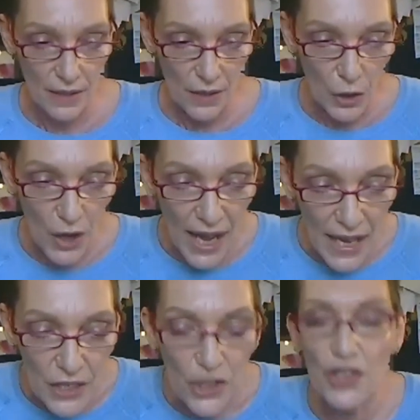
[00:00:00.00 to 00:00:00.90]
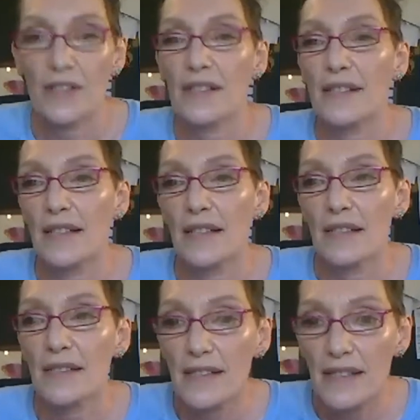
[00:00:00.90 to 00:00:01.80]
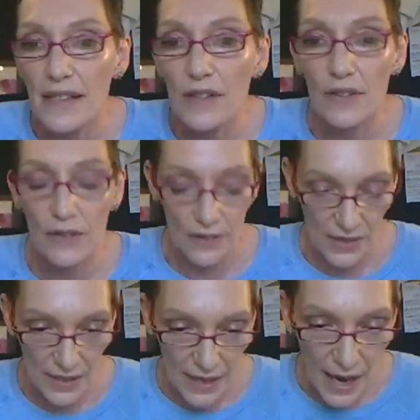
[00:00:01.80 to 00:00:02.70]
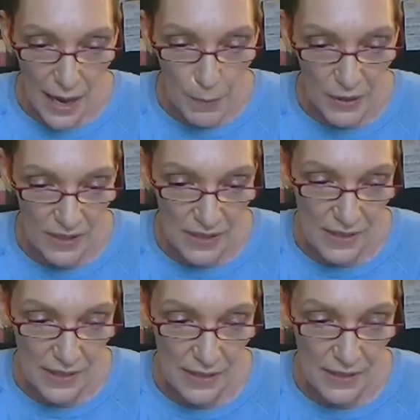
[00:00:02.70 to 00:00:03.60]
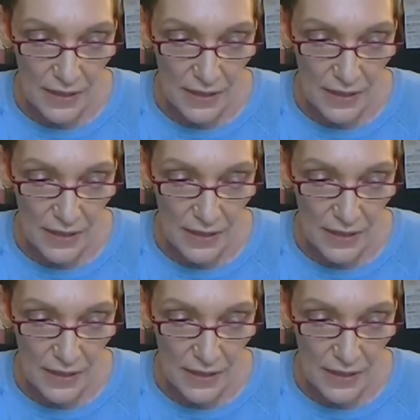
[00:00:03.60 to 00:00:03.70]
her agency, skills, and habits,